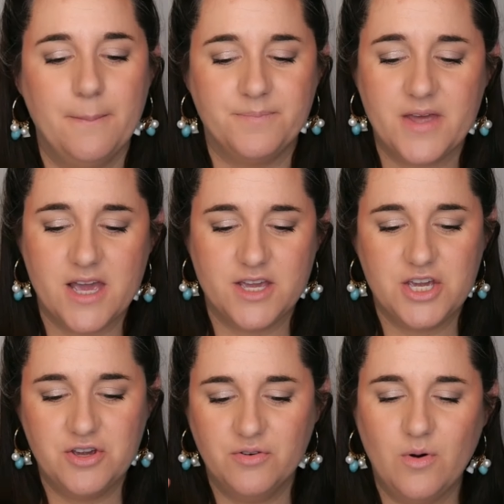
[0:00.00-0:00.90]
that
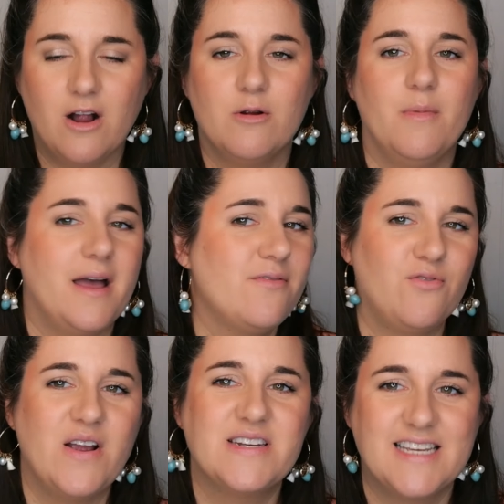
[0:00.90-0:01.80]
you are my
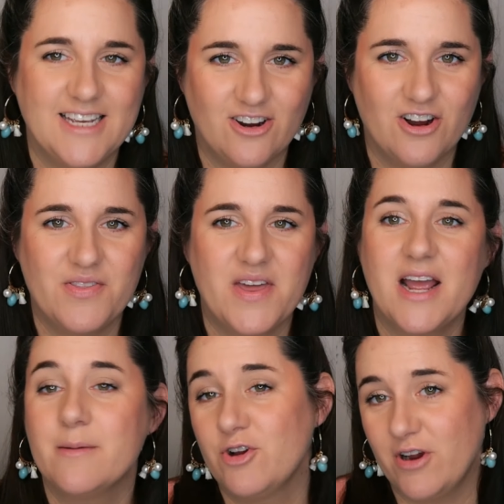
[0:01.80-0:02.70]
friend here that
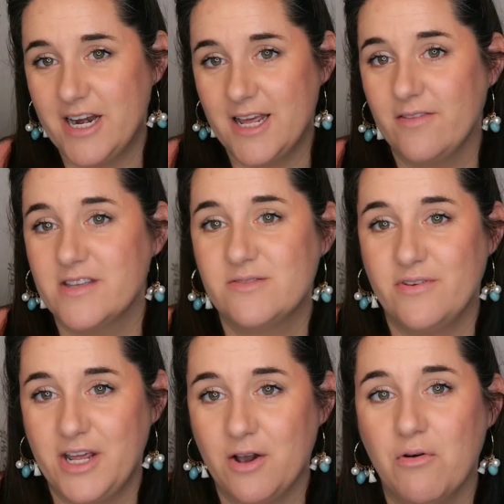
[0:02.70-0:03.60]
I'm creating this
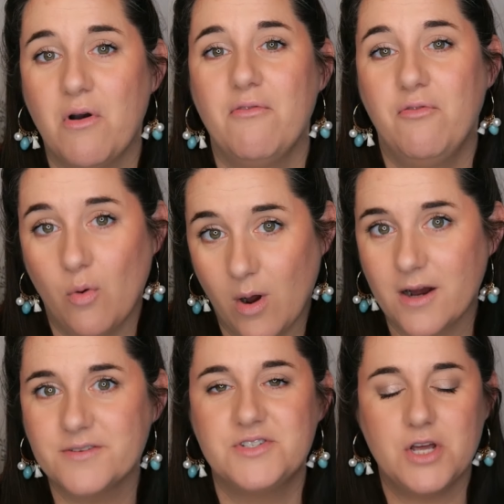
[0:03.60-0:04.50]
video
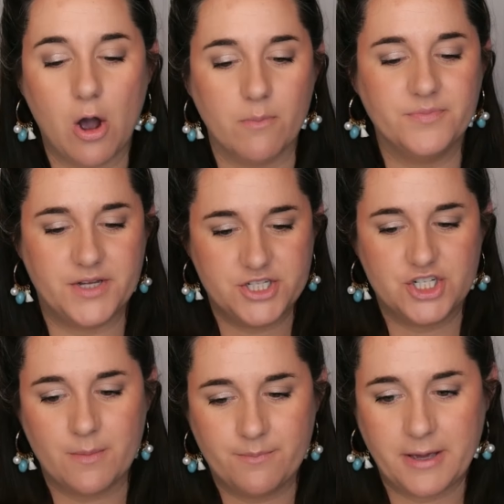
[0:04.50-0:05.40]
for. So let's
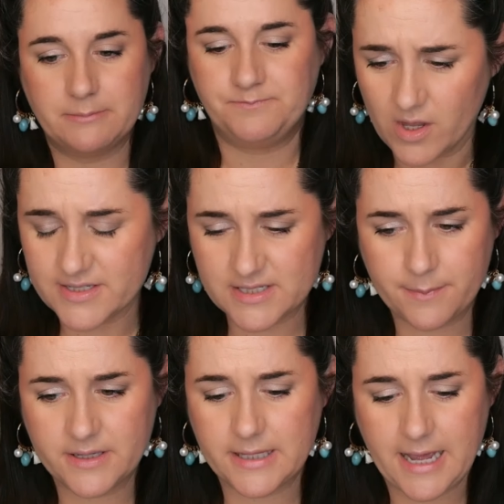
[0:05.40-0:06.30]
jump in.
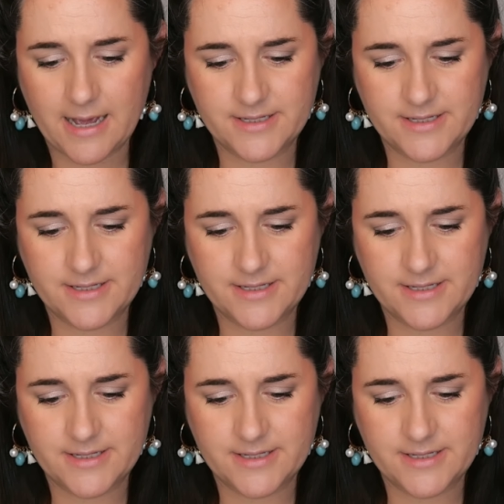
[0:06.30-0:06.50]
Typically,